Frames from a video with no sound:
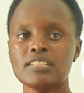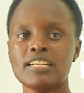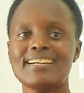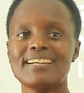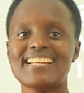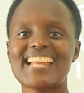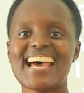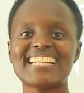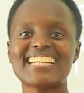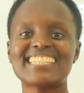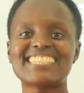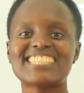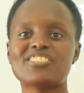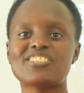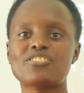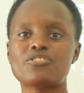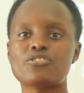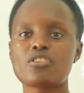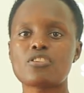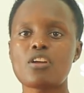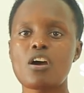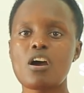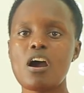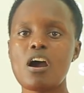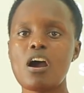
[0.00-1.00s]
like
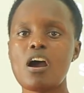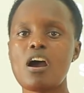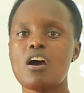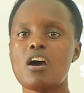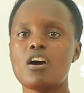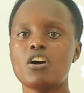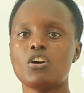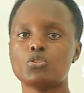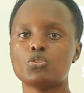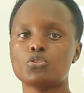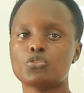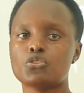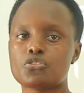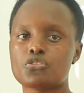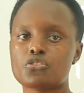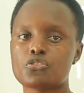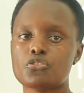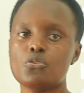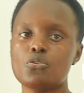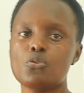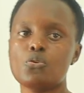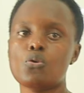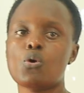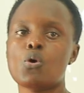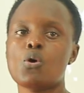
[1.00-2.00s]
draw,
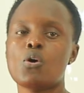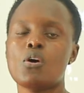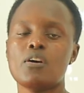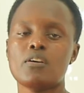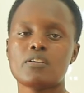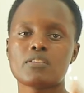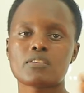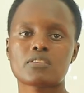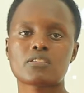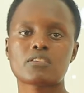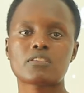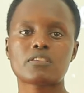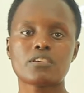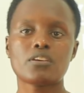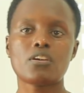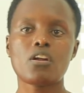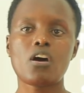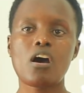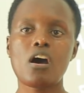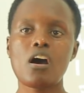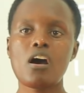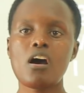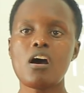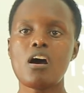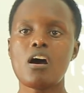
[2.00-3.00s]
drew,
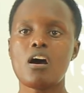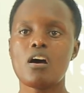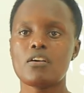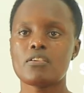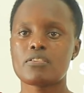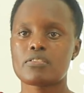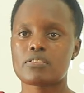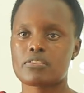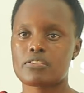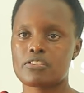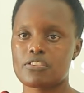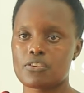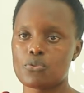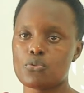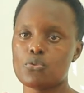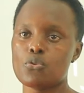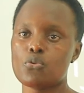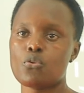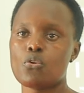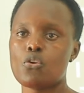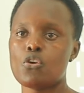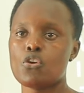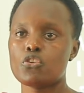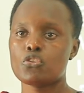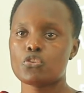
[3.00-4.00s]
throw,
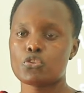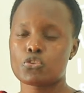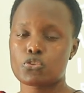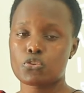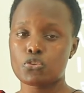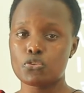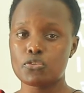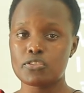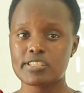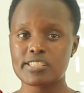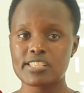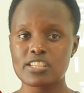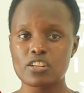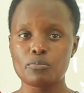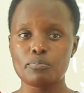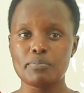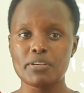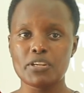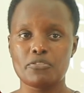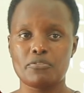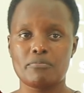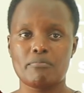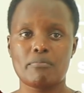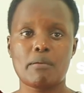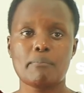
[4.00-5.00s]
threw. You should still
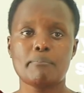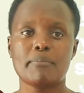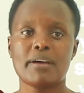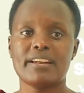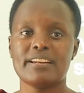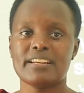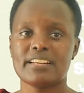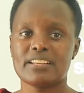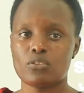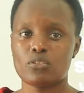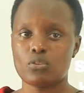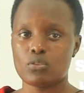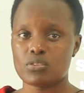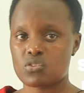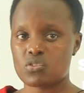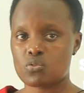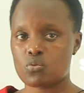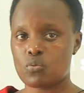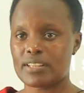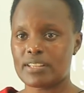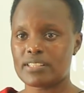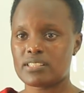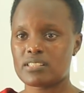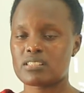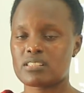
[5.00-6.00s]
be remembering those
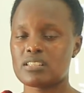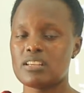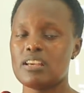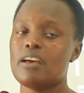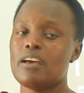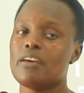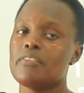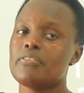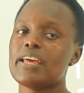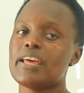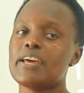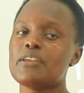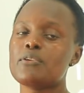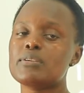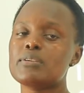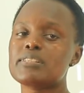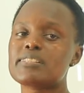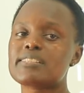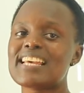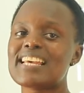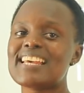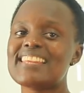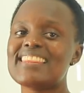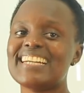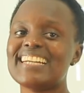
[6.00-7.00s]
ones. Then we
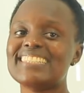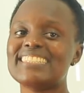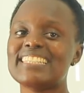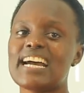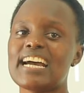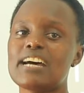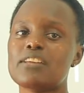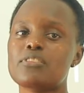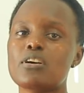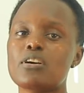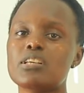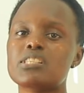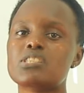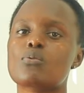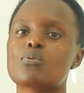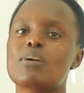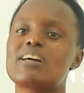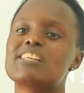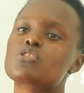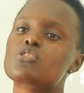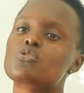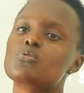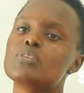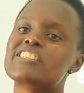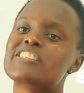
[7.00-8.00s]
said that there are those
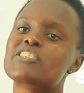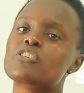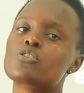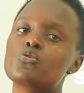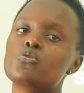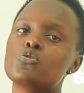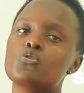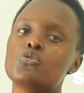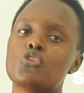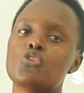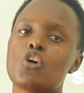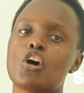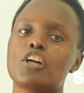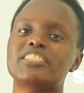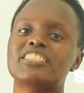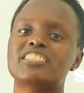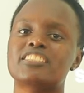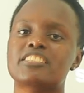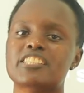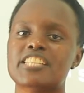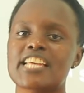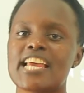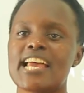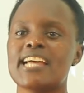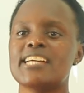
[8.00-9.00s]
ones which do
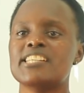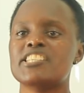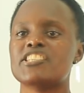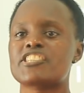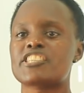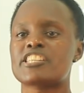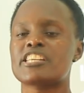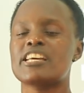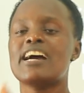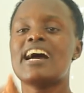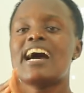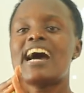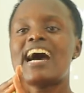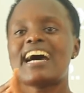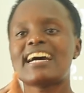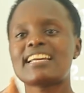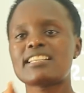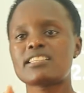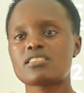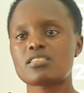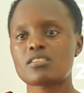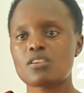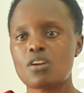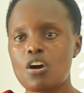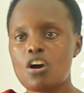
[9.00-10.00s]
not change
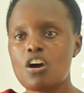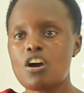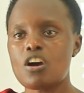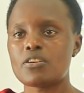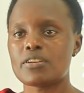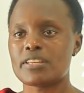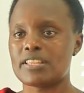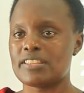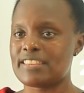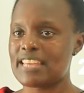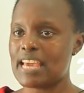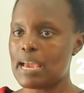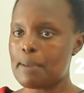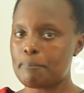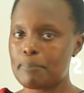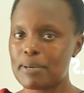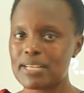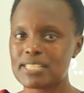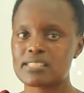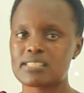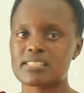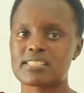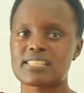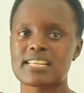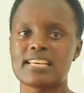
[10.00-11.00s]
at all in their
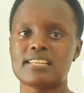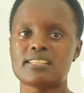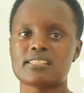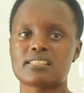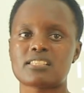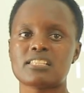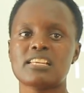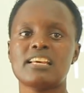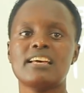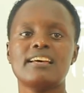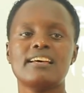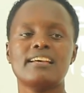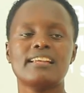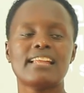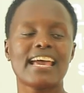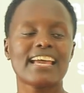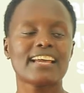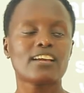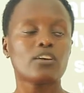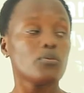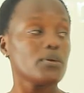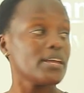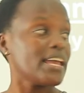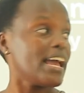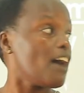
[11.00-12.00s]
past tense,
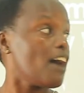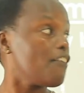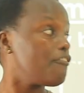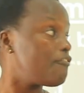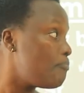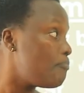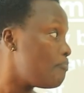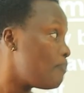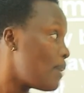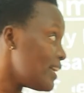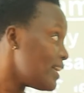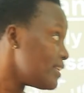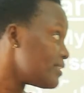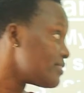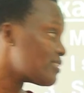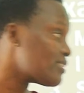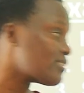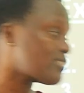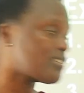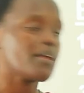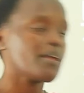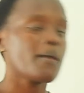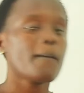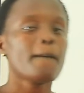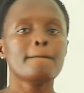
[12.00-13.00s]
like we have
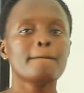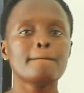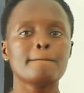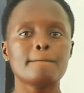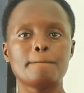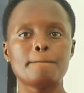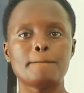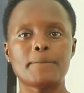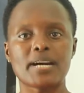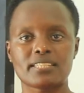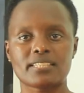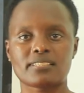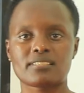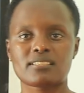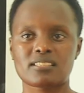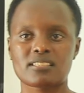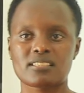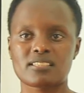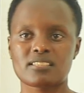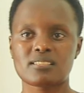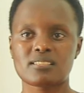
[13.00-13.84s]
bust, bust.